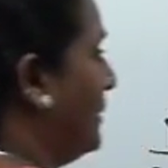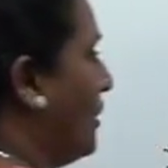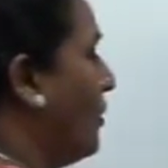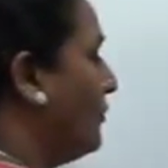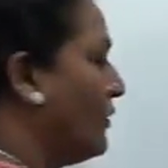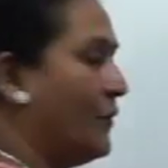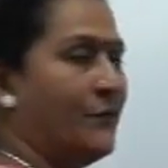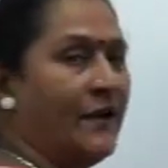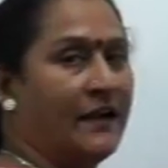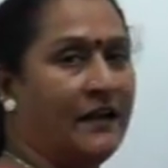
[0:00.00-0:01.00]
out of
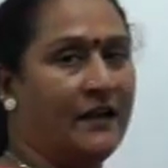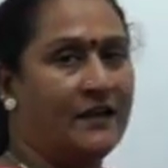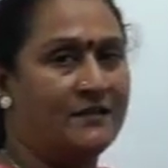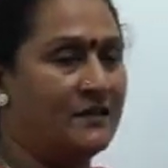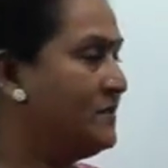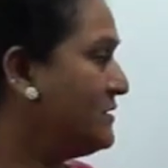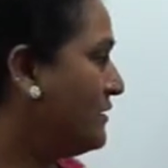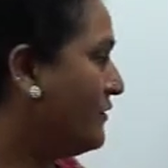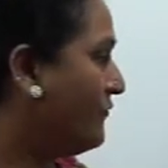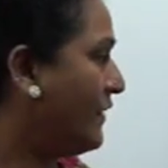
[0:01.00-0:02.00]
20 dozens,
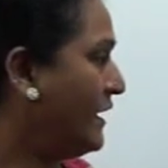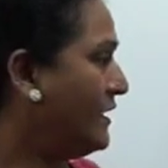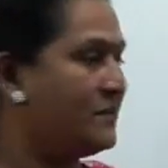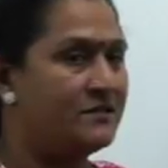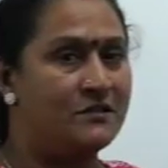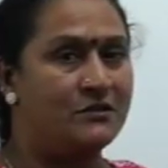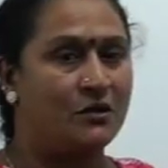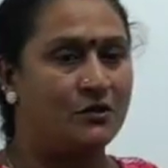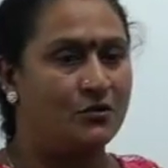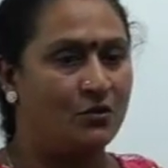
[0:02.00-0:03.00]
5 dozens
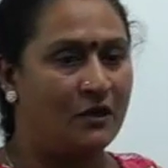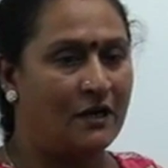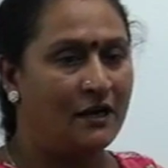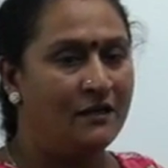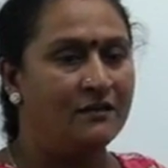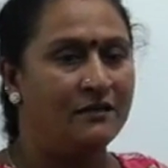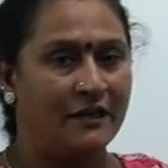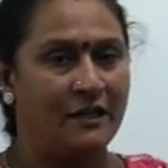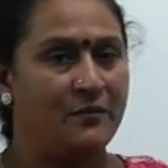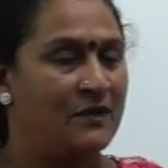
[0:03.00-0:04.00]
are sold at
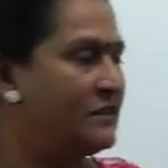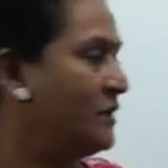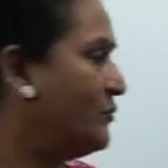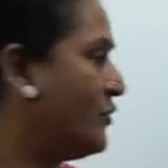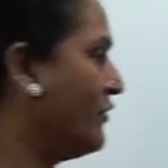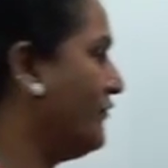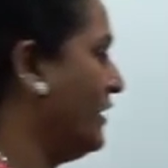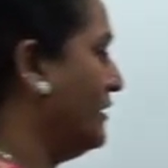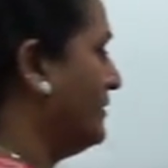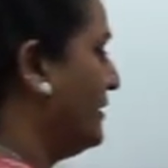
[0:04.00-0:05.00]
30% profit.
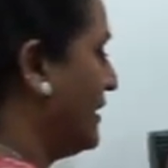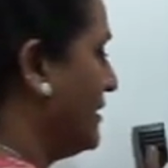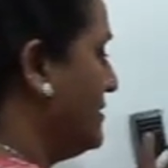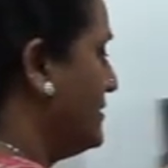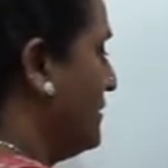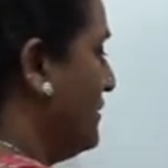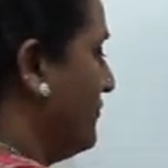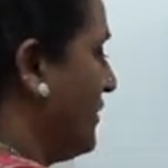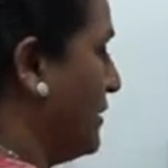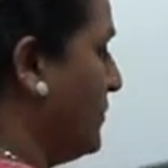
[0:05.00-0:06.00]
That is
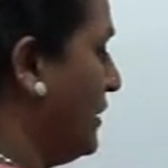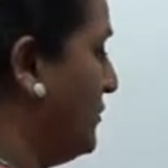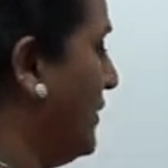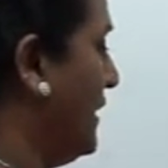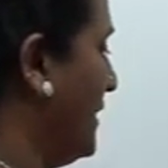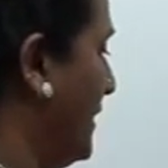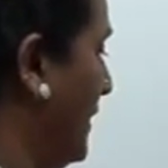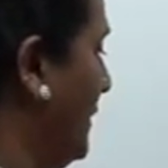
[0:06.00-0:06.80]
5 by 20,